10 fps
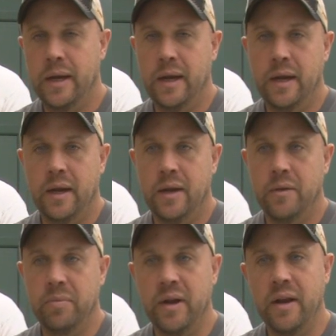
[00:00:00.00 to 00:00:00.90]
and
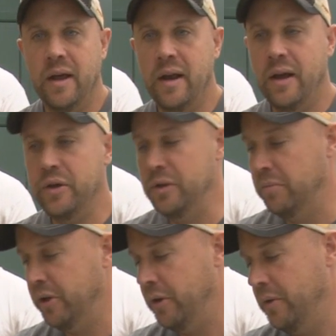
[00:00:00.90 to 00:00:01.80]
depending on how you
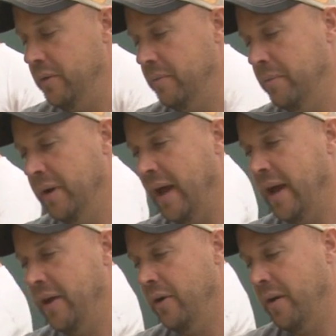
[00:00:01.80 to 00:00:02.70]
blow. But
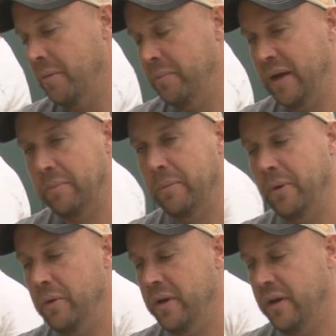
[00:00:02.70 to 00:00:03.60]
I'm a big
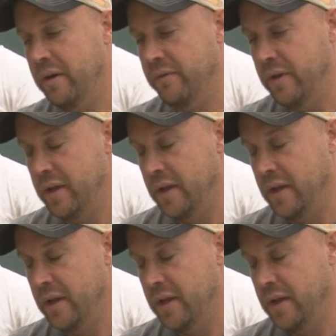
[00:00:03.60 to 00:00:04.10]
proponent of